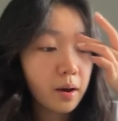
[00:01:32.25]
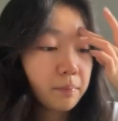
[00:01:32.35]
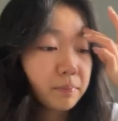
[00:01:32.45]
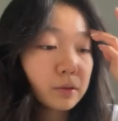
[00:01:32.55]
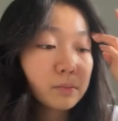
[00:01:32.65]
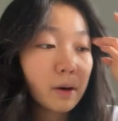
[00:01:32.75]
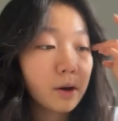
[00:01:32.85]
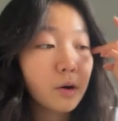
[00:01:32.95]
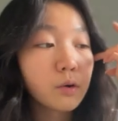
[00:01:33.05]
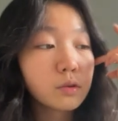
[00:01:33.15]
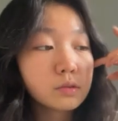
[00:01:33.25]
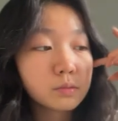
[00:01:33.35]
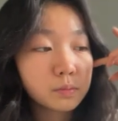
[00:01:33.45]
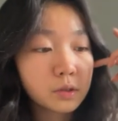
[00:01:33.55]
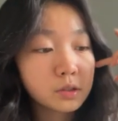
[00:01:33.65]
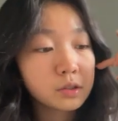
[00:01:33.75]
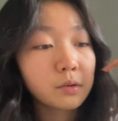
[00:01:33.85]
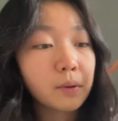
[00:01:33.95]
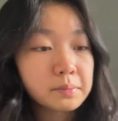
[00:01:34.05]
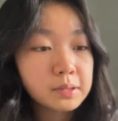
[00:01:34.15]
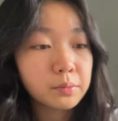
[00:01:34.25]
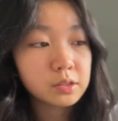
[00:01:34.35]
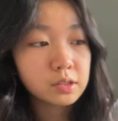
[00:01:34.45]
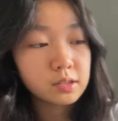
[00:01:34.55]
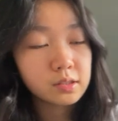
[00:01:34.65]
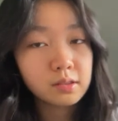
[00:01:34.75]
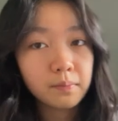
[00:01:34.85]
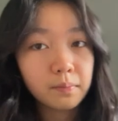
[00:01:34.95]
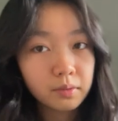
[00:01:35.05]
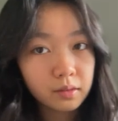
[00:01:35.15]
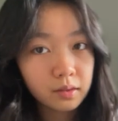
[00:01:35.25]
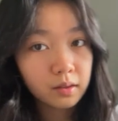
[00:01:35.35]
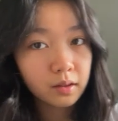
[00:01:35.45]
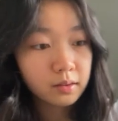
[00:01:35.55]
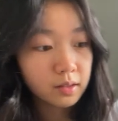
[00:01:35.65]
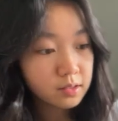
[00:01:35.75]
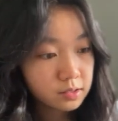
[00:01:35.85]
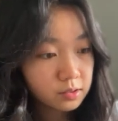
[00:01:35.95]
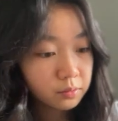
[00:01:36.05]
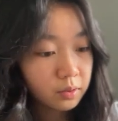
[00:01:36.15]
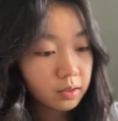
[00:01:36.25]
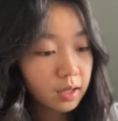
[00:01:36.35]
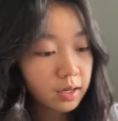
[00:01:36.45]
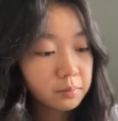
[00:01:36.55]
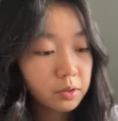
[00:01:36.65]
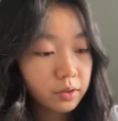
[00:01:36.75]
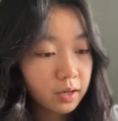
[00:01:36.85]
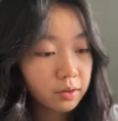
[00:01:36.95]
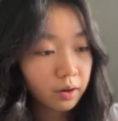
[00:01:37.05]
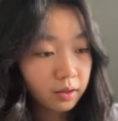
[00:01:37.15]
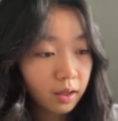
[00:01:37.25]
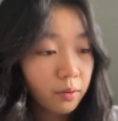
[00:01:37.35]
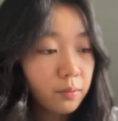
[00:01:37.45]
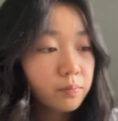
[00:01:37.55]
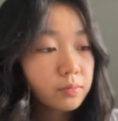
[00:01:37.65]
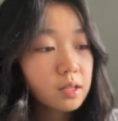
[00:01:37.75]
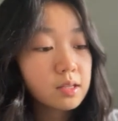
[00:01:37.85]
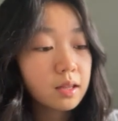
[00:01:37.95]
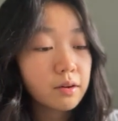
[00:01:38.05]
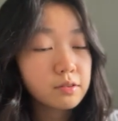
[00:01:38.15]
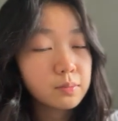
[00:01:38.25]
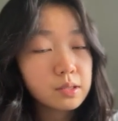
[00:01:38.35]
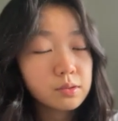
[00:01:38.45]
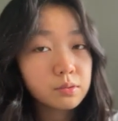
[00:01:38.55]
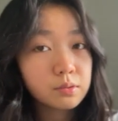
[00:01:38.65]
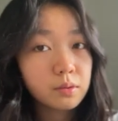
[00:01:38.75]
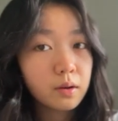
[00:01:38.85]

build my own personal website, which is this one that I'm looking at right now. This allows me to